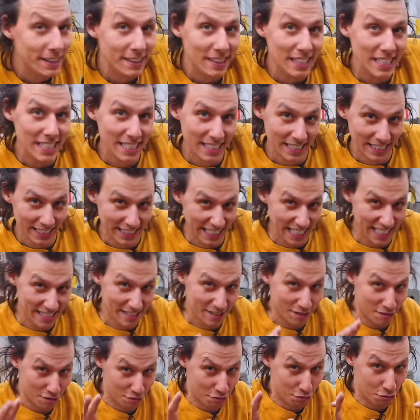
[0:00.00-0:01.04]
thing
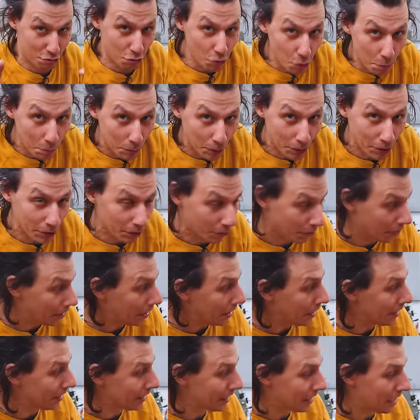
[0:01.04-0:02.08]
that's super
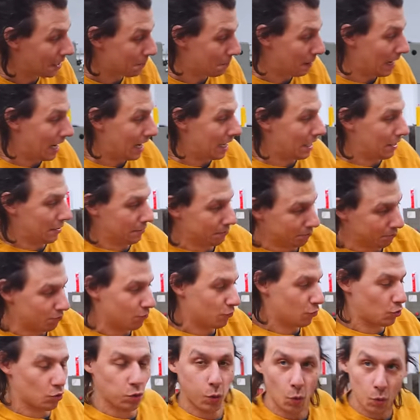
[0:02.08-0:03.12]
annoying about
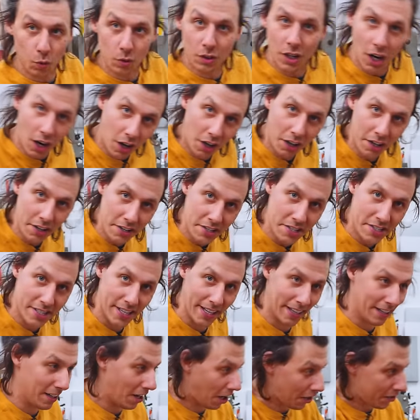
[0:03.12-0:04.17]
tool carts
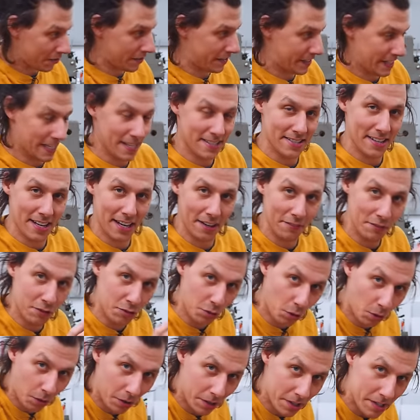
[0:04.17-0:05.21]
and other things that have
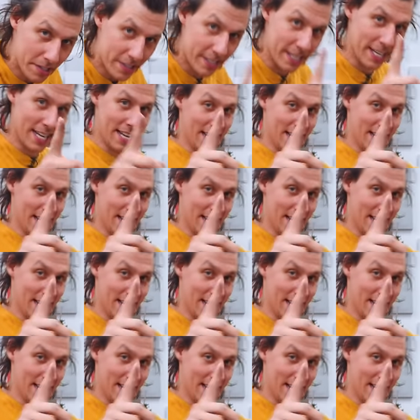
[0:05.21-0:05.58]
drawers